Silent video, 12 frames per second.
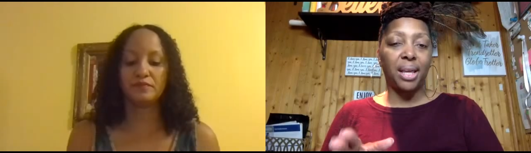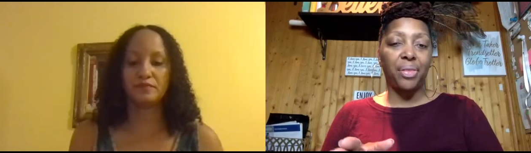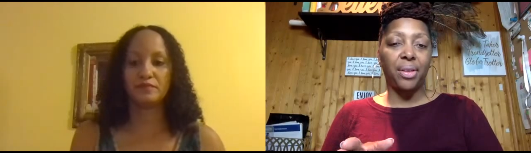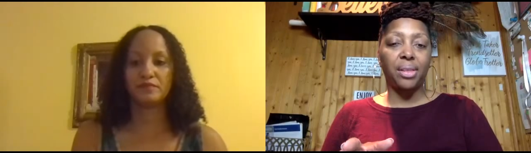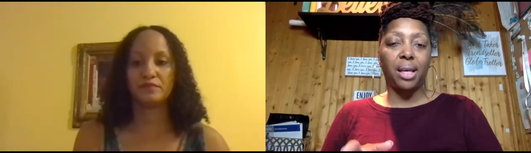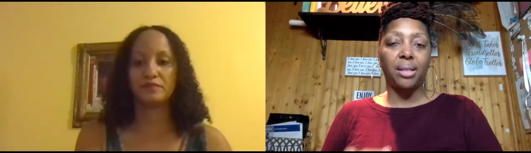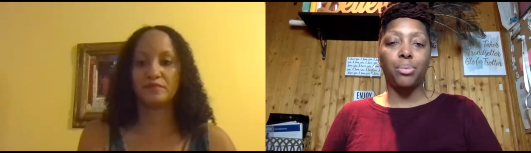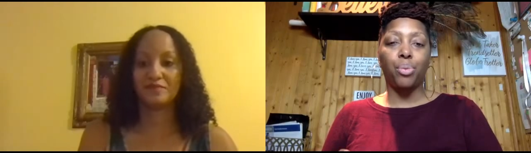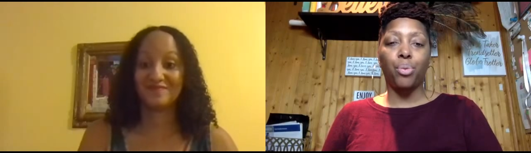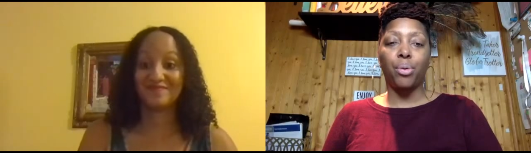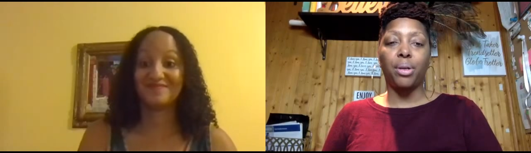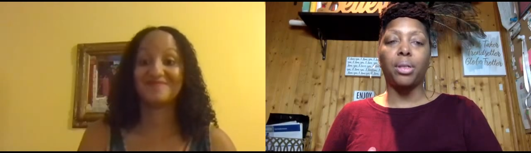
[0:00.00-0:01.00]
Speaker 1: I think that's
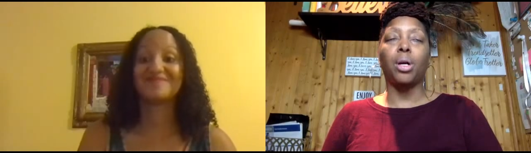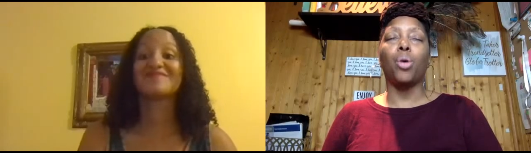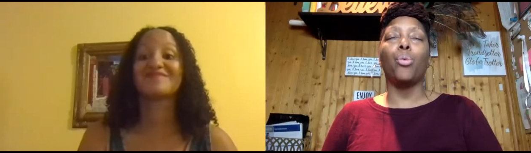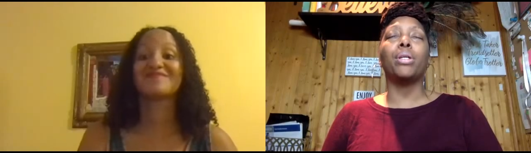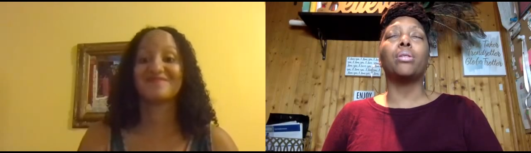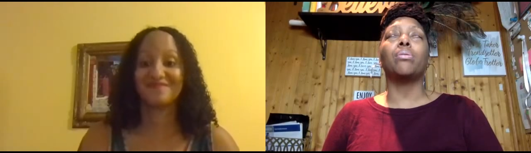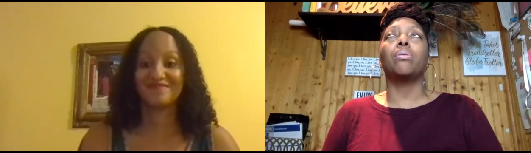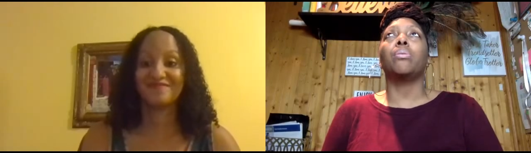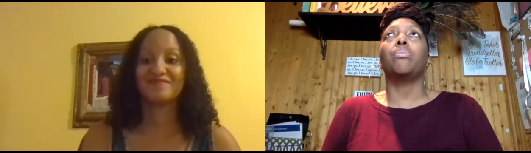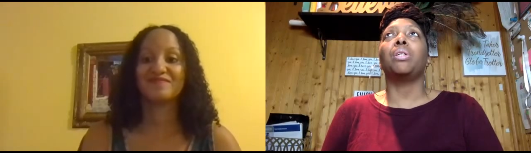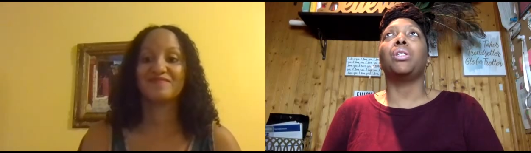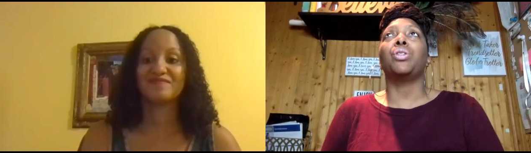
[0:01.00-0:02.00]
important. Going to the
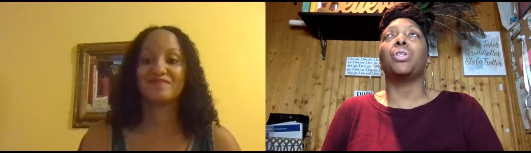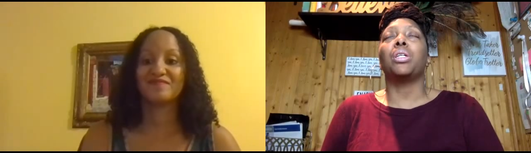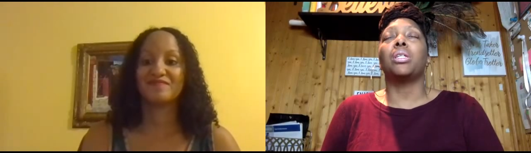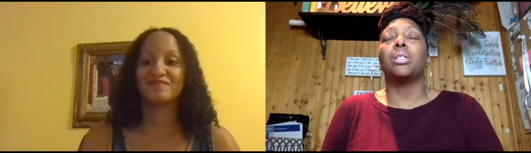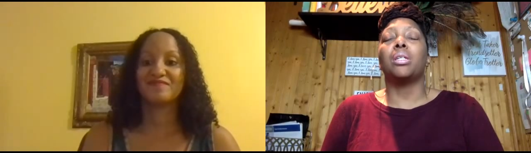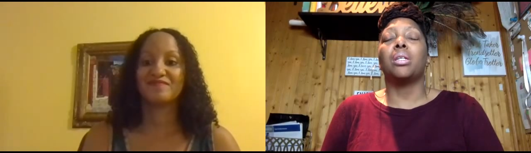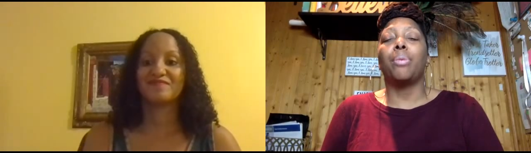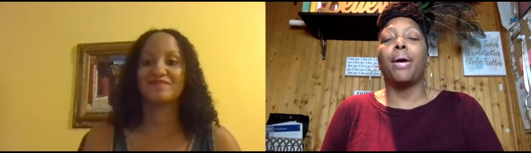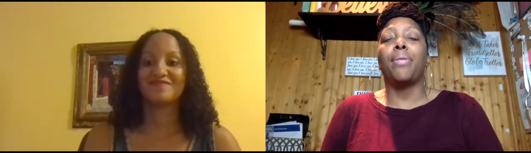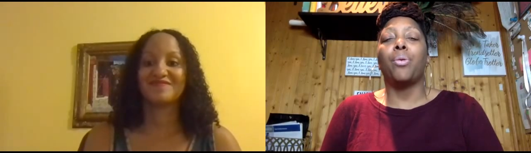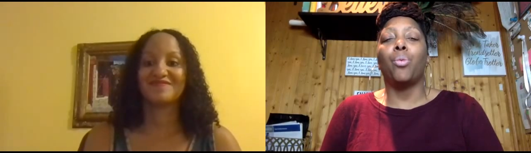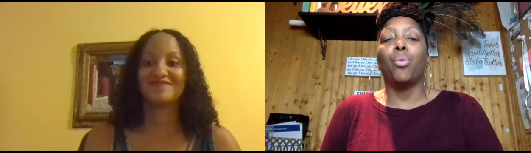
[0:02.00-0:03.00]
beach and sitting
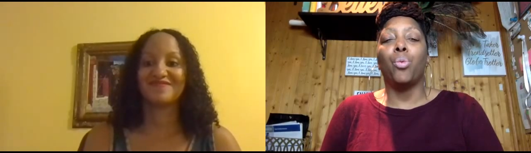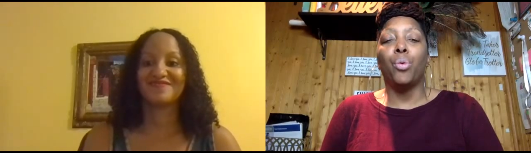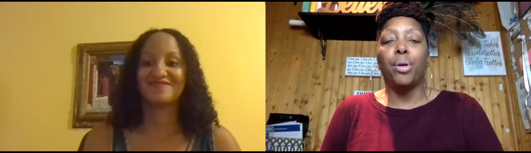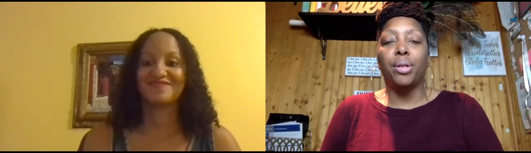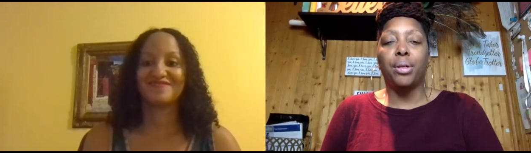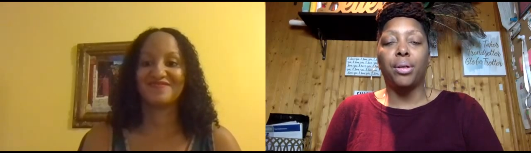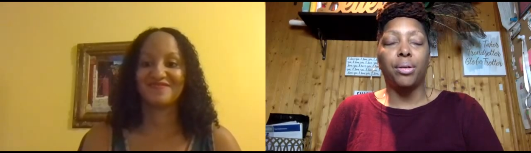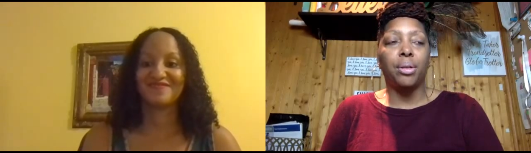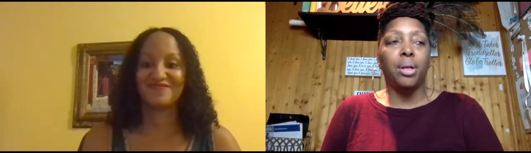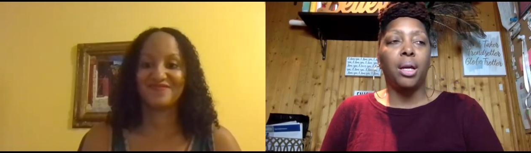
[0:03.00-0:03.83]
by the water.